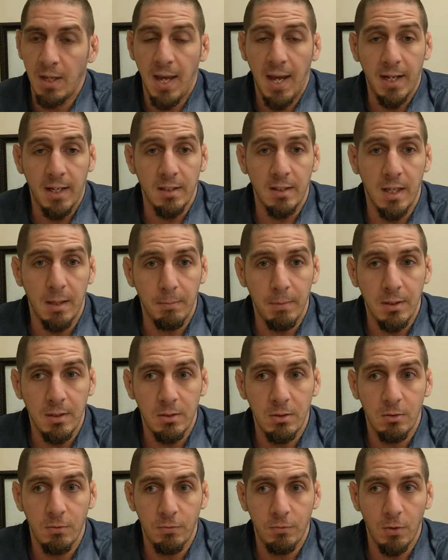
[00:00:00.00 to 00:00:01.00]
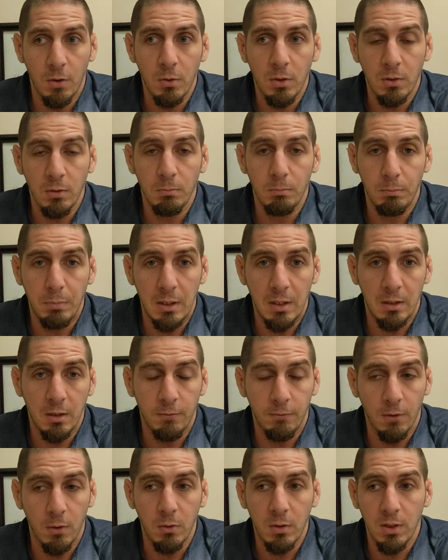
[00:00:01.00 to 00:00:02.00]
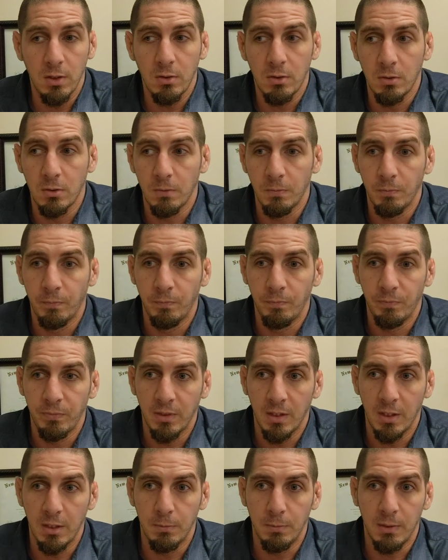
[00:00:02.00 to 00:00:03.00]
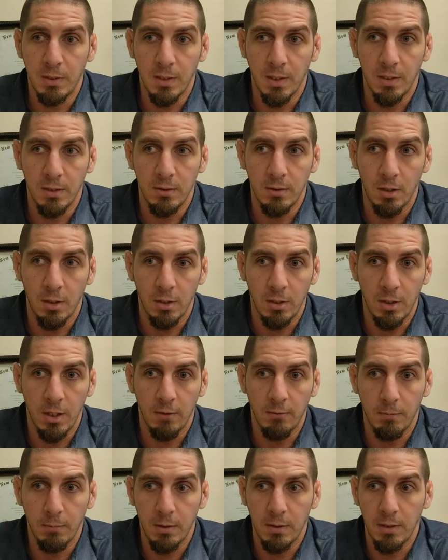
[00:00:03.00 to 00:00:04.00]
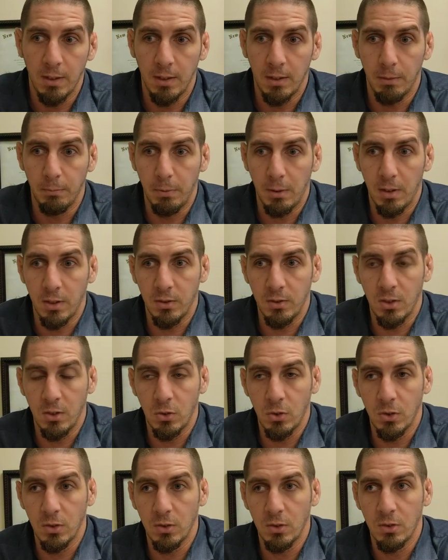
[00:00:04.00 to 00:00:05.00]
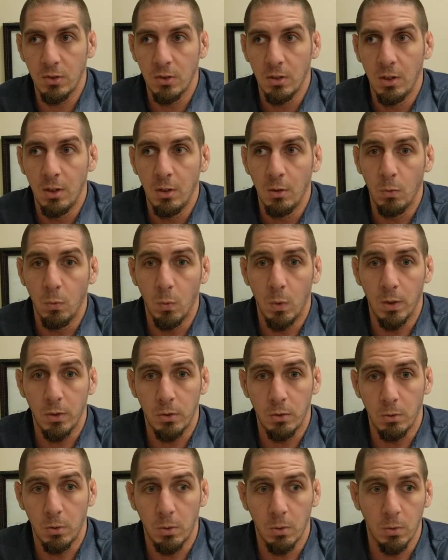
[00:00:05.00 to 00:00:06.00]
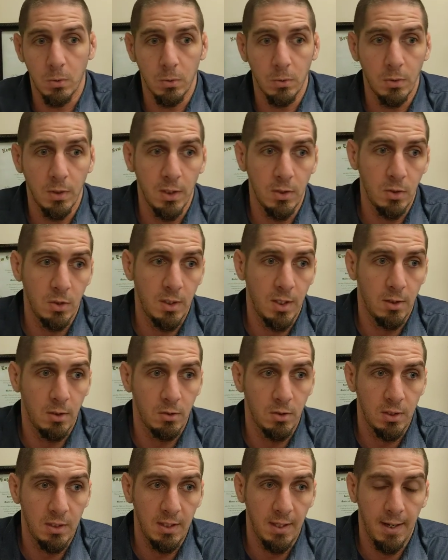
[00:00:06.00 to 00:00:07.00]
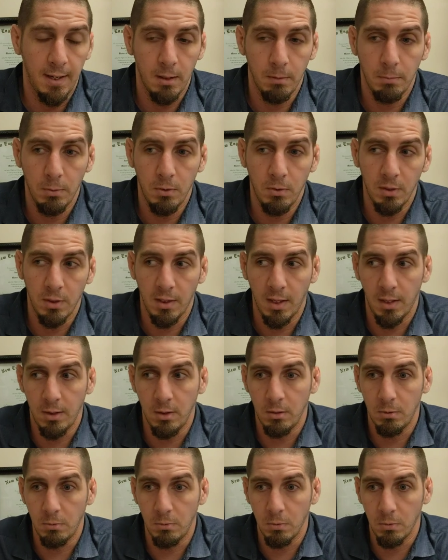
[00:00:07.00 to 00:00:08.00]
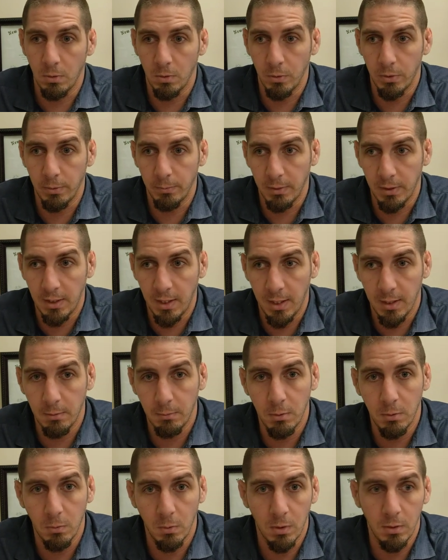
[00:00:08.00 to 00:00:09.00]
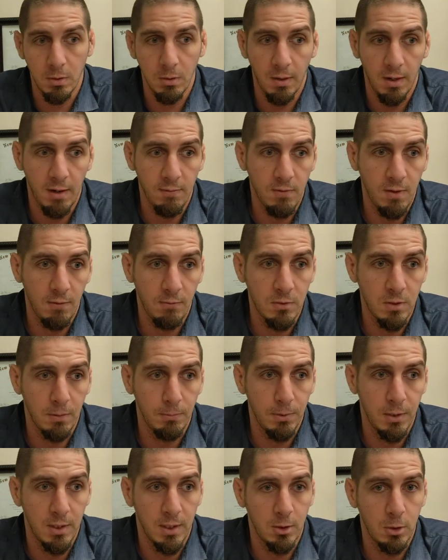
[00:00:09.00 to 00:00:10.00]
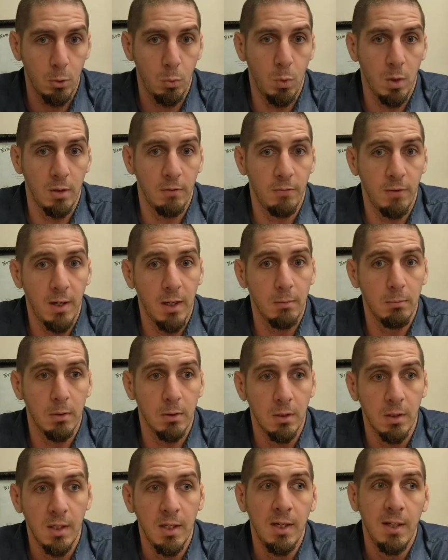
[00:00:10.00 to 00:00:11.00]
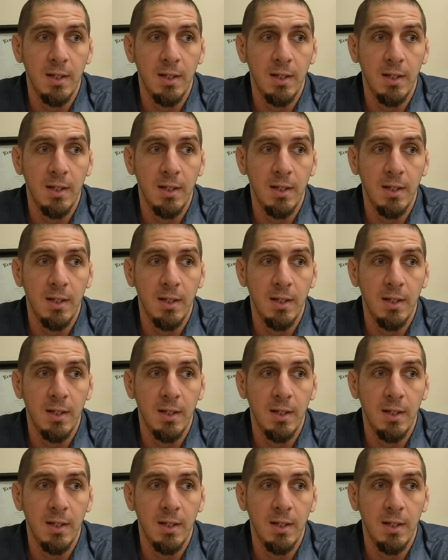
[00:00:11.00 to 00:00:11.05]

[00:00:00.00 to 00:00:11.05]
academics being the focus, is because our government and the politicians want to hold educators accountable. And how do you hold them accountable? Well, you have to have something that's quantifiable.